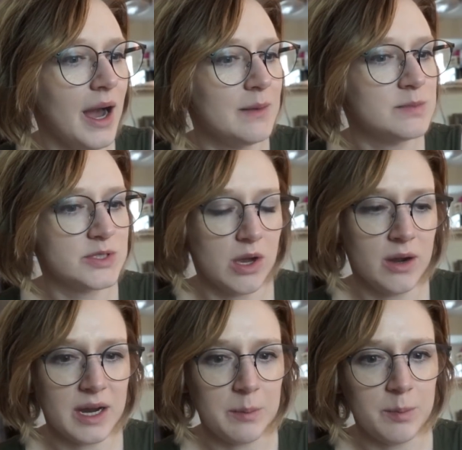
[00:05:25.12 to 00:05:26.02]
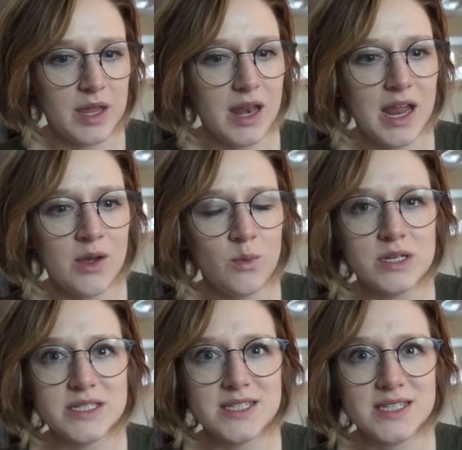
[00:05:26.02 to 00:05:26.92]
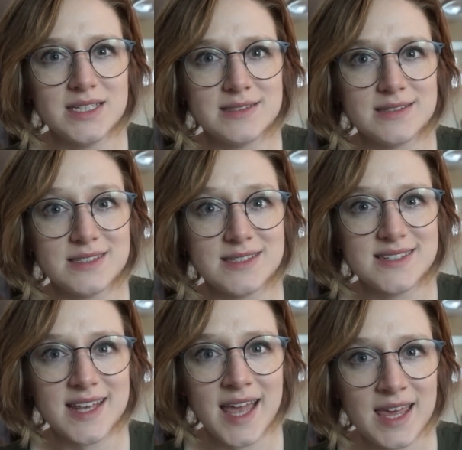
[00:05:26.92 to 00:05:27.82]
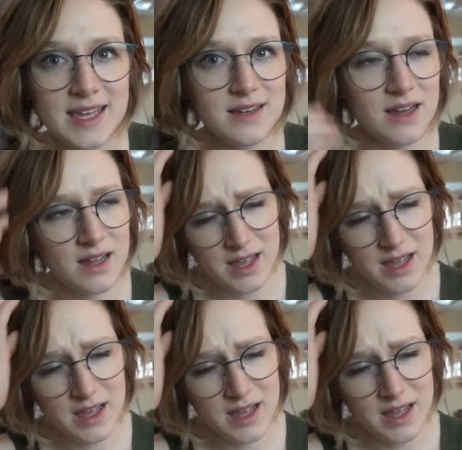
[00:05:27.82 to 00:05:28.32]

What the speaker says: I'm sorry, but it was insane.